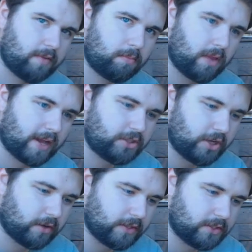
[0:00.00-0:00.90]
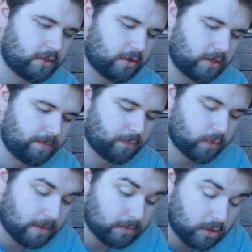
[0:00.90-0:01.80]
and have a black cherry soda,
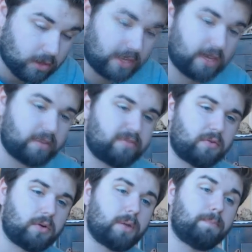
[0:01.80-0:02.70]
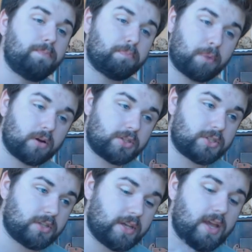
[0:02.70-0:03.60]
what I'm looking for,
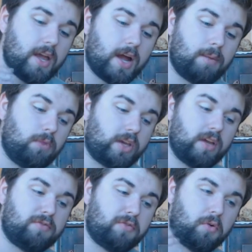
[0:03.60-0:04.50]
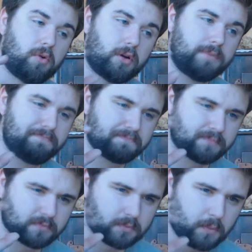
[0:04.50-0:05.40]
personally, I'm looking for
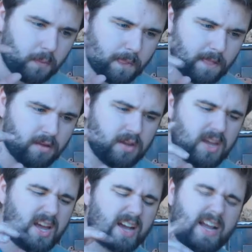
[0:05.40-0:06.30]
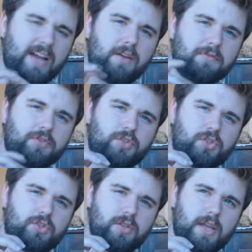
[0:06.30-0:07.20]
a kind of
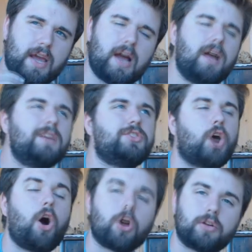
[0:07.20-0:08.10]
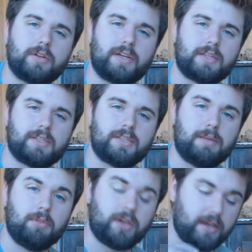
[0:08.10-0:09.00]
tartness.
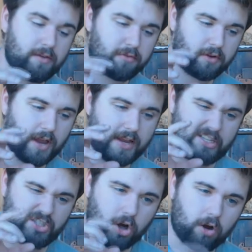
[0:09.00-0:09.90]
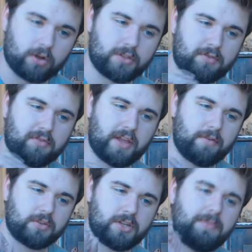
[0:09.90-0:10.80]
I'm looking for a tart
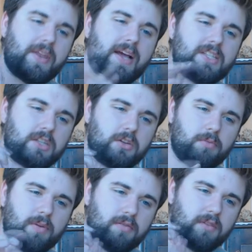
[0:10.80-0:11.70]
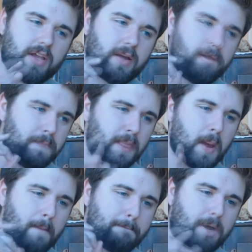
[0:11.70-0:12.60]
flavor, something that has a little bit of like
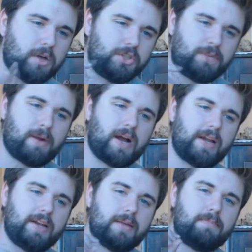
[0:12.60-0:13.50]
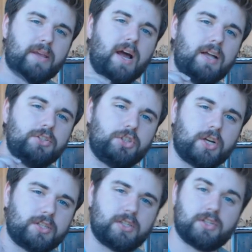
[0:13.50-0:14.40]
punch behind it, beyond
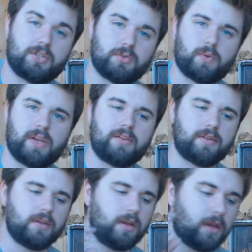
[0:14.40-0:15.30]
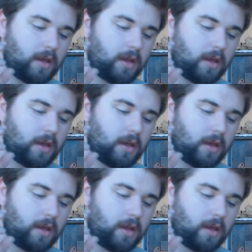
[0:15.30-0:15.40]
just the sweet.